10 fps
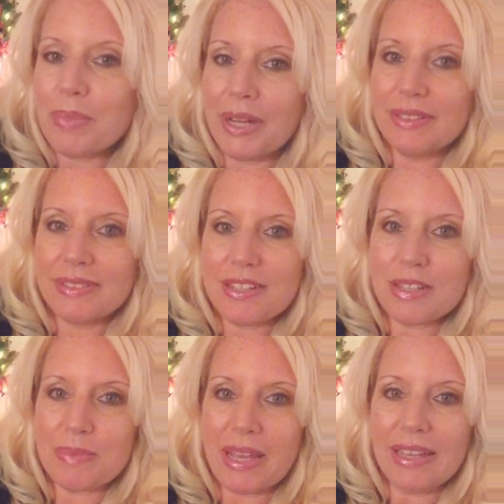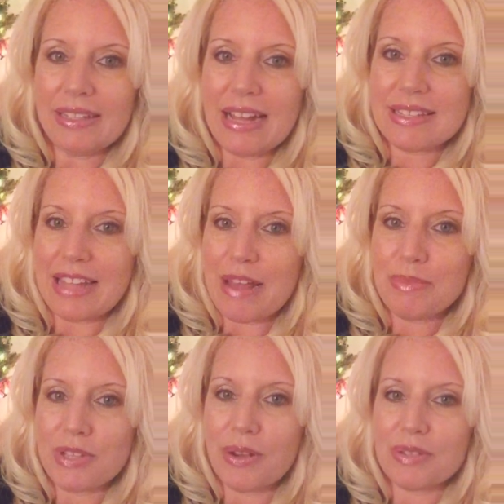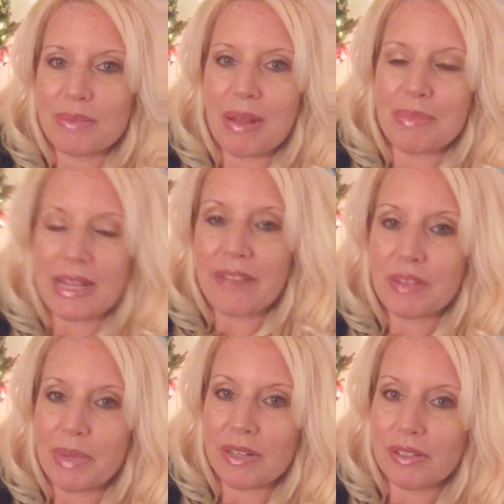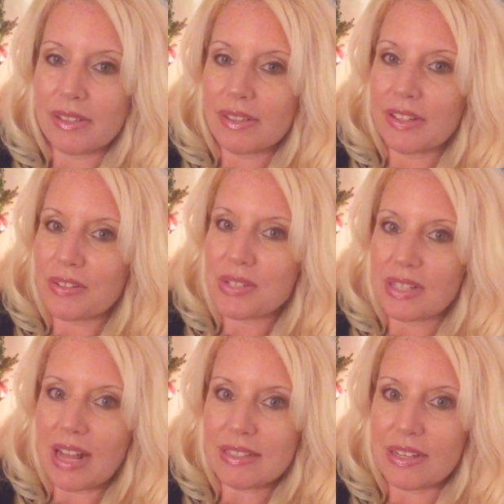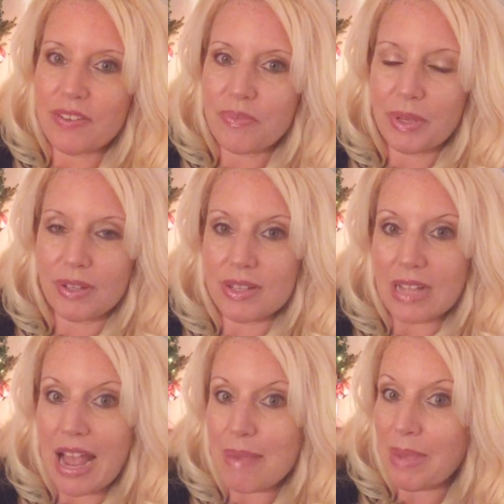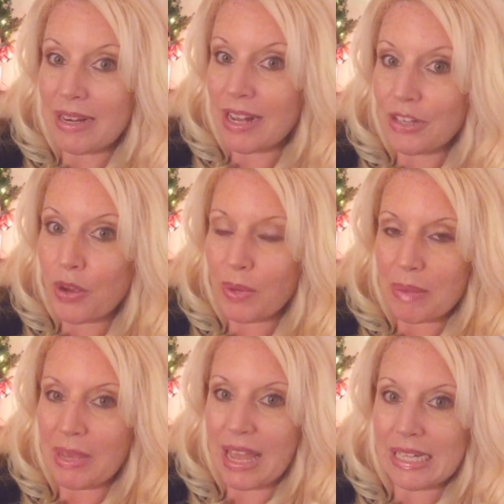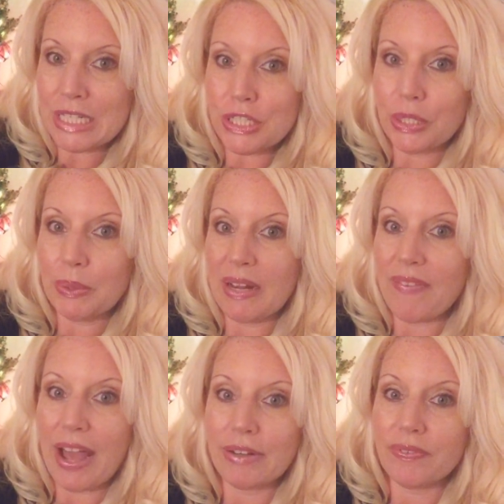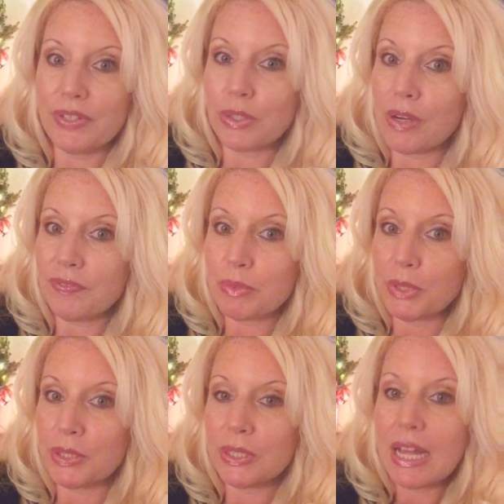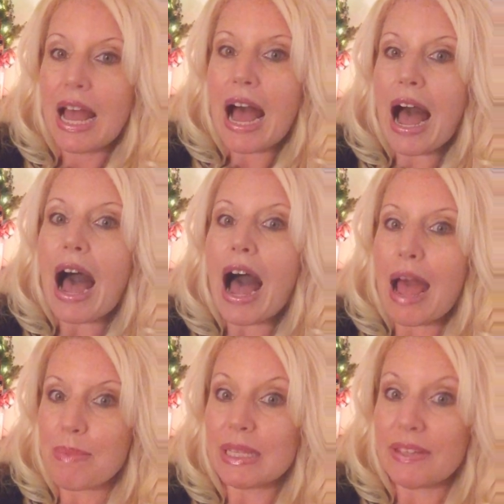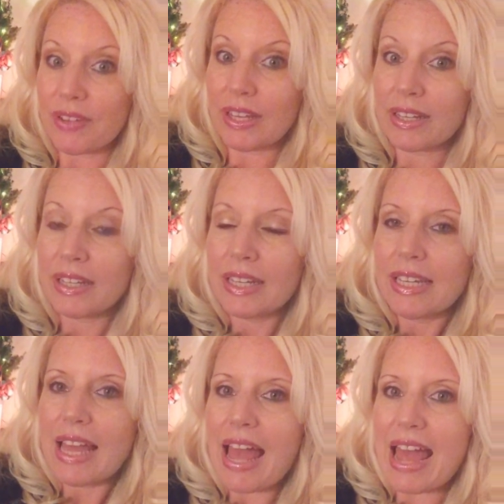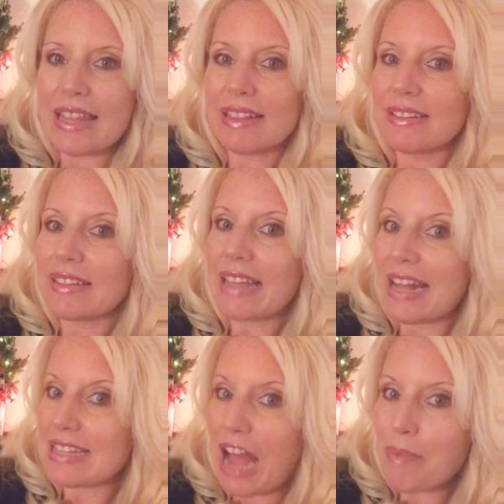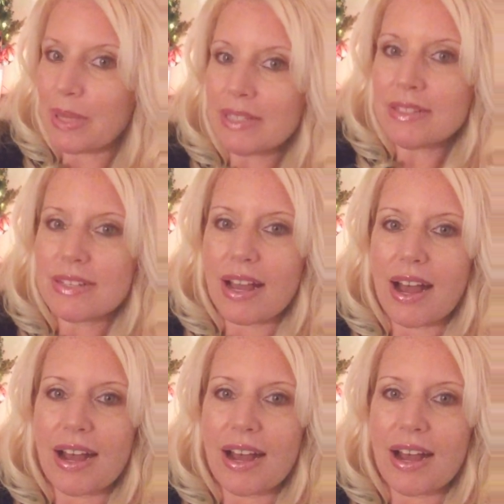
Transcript: But this is me and that's them. So sometimes I have to be a little selective because I may not know what I'm getting into. And if I don't feel comfortable, I'm leaving. And that's happened. It